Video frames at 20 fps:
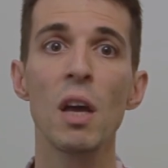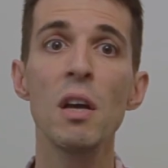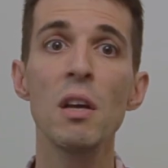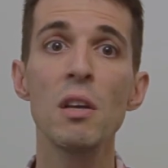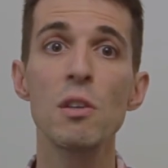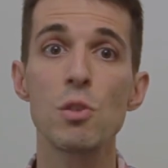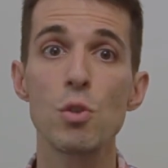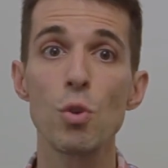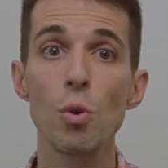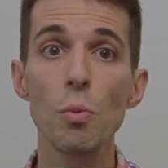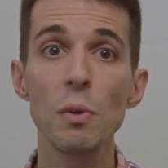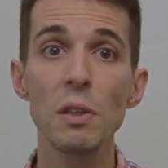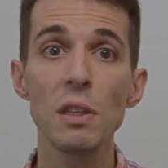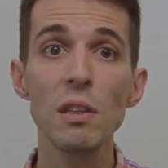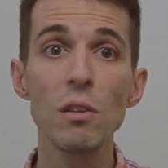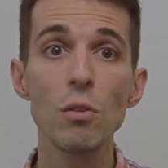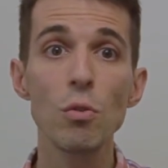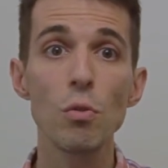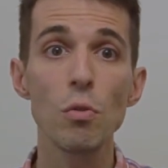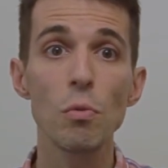So we
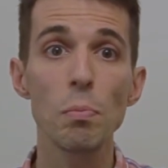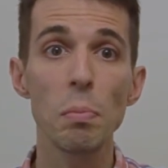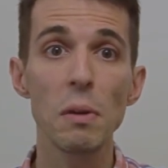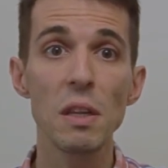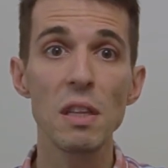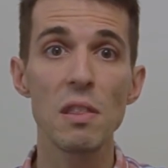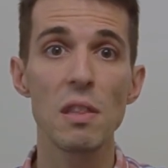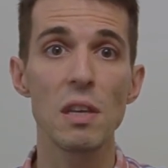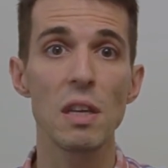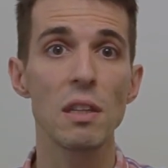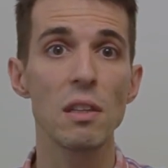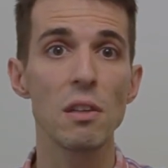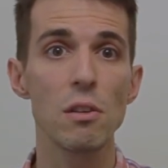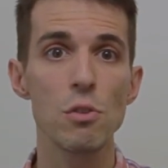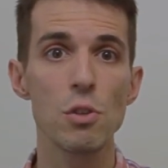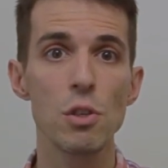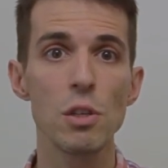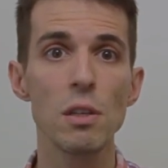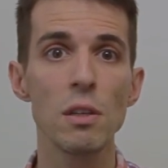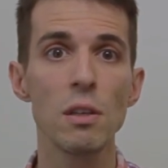need to split the
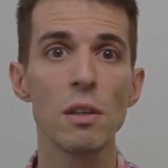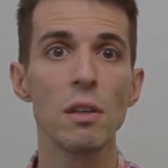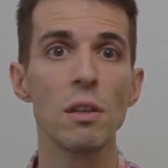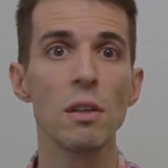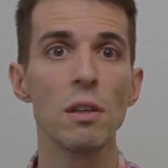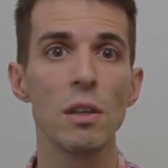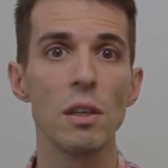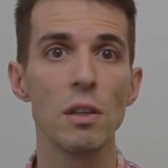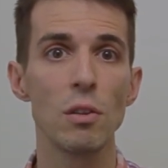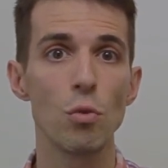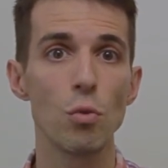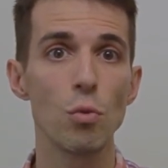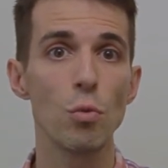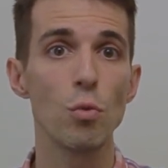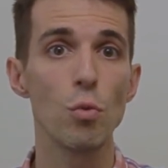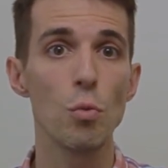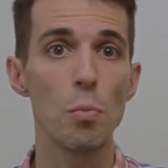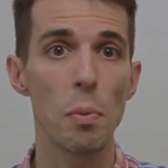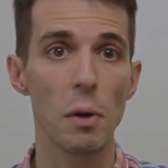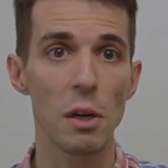energy into
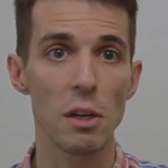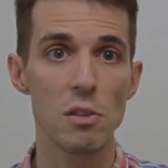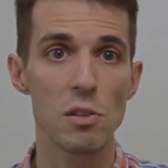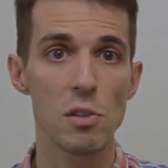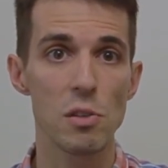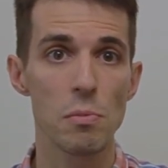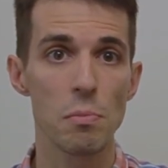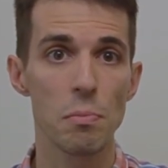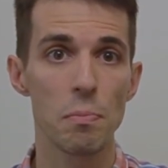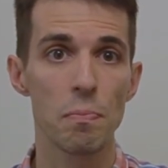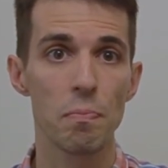two parts.